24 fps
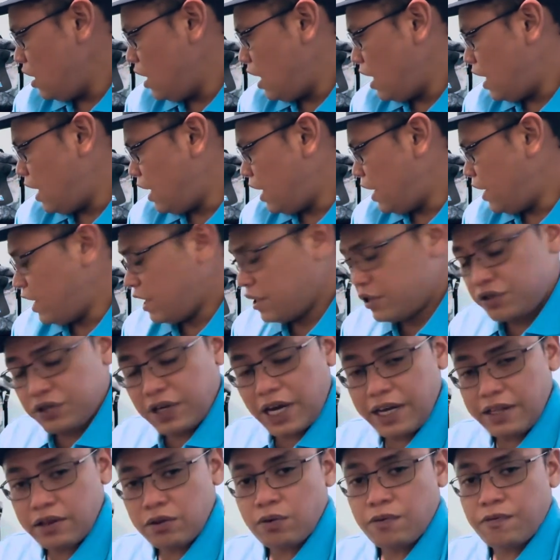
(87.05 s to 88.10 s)
and then I
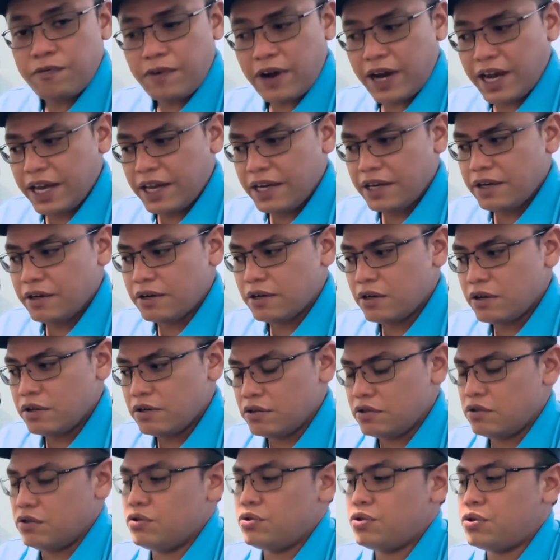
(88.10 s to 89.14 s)
tried to find
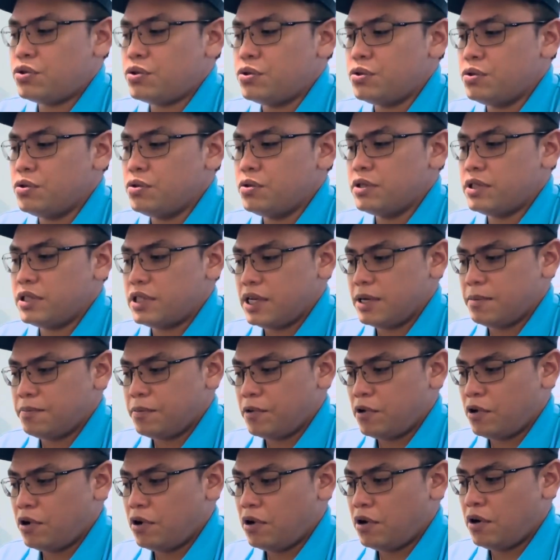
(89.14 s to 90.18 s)
through
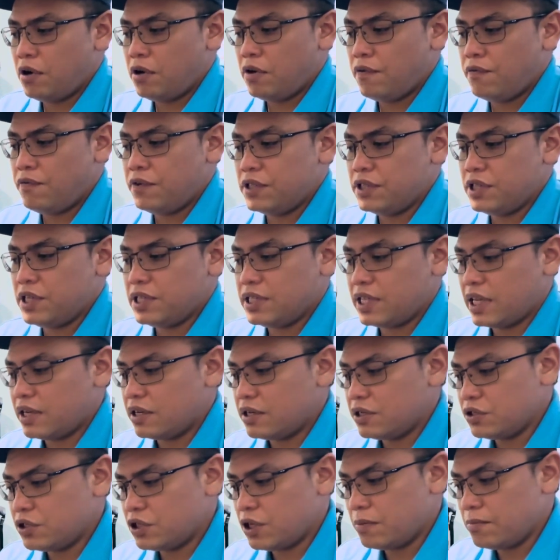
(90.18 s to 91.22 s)
Singapore fishing
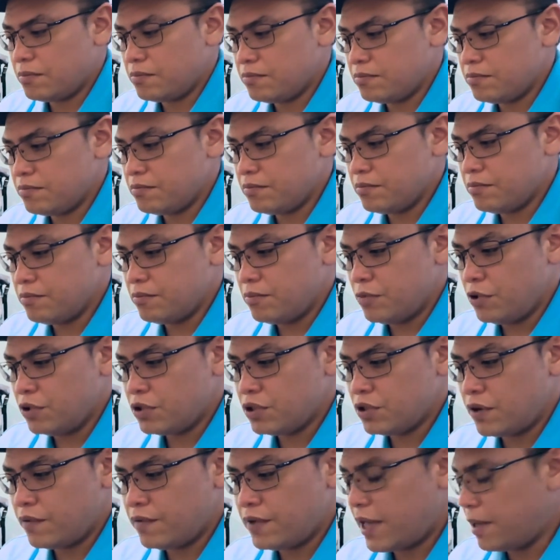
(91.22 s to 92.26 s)
tackle shop
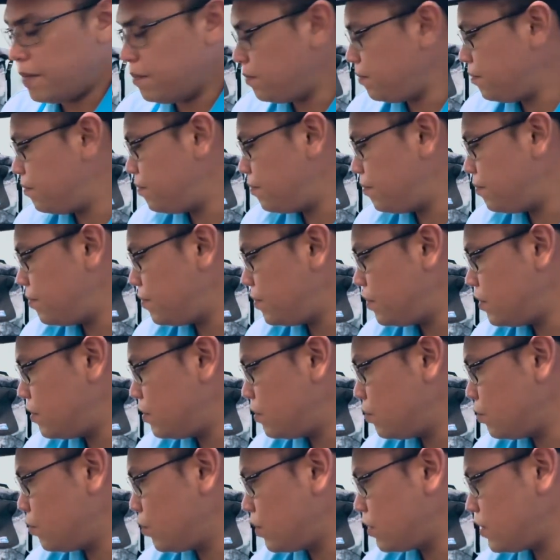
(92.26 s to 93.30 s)
most of them
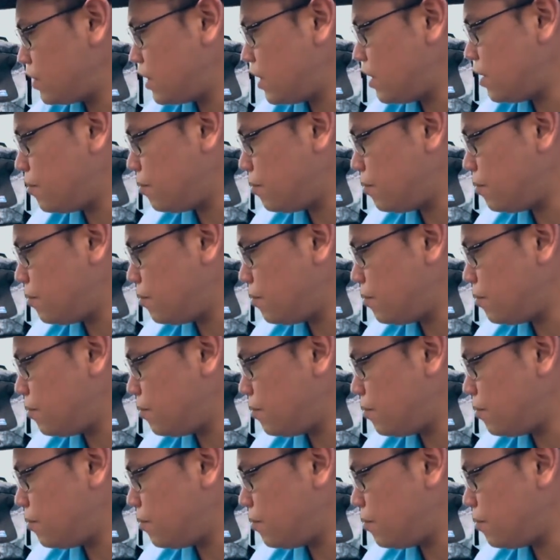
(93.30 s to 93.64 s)
do not sell